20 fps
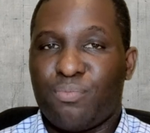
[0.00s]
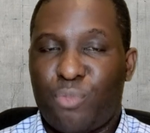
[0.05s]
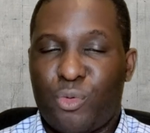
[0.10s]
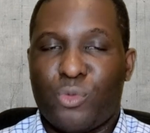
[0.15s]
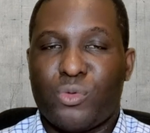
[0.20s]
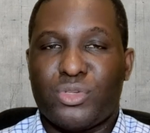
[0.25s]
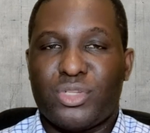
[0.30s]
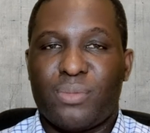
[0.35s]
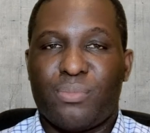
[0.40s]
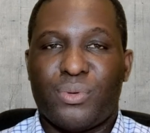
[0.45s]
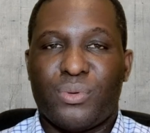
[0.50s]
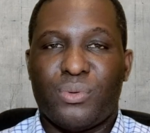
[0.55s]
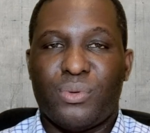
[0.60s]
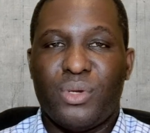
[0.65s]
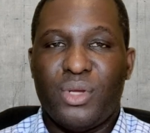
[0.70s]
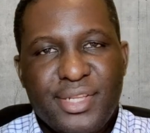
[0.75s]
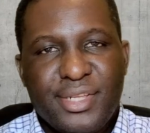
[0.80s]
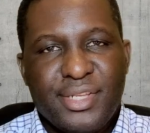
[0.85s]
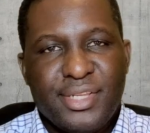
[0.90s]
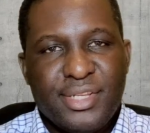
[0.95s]
possible.
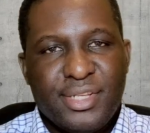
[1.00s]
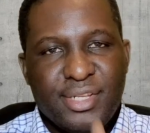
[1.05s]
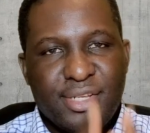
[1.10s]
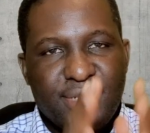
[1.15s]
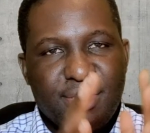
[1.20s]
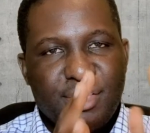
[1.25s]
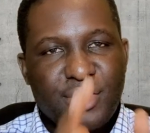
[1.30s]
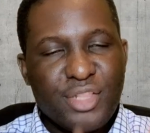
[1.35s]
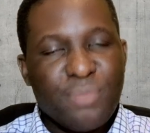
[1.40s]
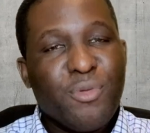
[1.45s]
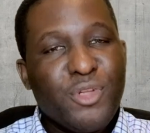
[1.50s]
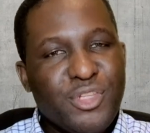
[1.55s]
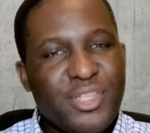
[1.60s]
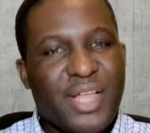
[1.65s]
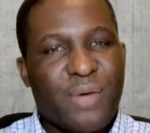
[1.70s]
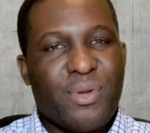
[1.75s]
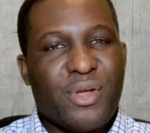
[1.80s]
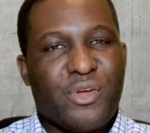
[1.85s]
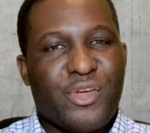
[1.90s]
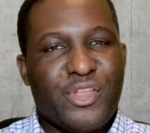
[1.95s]
So the model
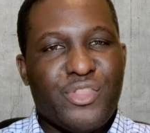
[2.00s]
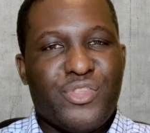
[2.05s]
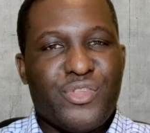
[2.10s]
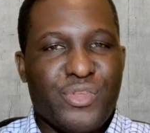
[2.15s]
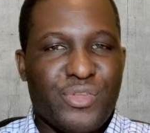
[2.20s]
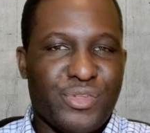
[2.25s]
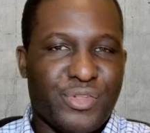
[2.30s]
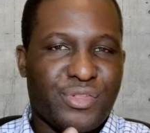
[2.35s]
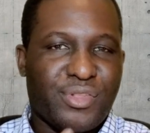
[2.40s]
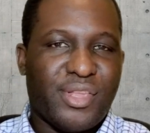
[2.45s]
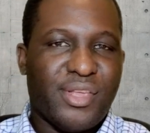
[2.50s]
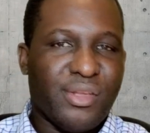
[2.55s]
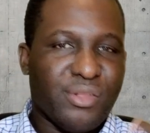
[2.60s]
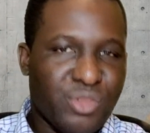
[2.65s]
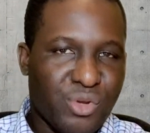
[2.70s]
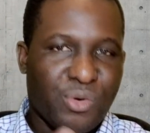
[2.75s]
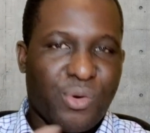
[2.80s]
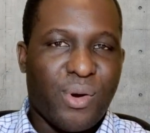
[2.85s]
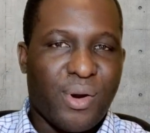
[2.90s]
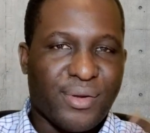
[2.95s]
that we're going to use
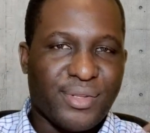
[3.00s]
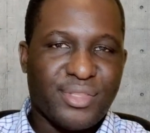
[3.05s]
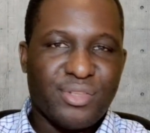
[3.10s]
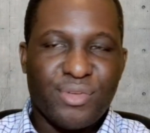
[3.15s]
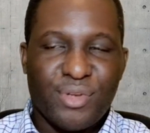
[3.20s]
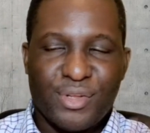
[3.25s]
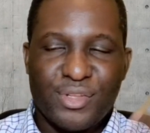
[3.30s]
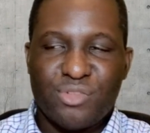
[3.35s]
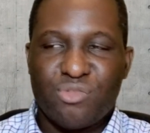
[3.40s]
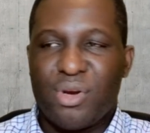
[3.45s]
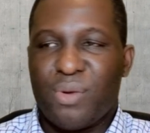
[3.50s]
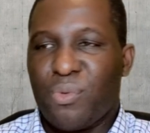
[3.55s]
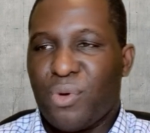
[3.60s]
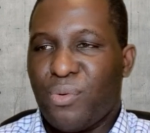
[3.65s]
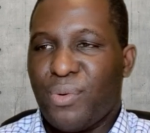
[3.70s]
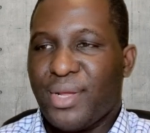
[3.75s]
throughout to illustrate what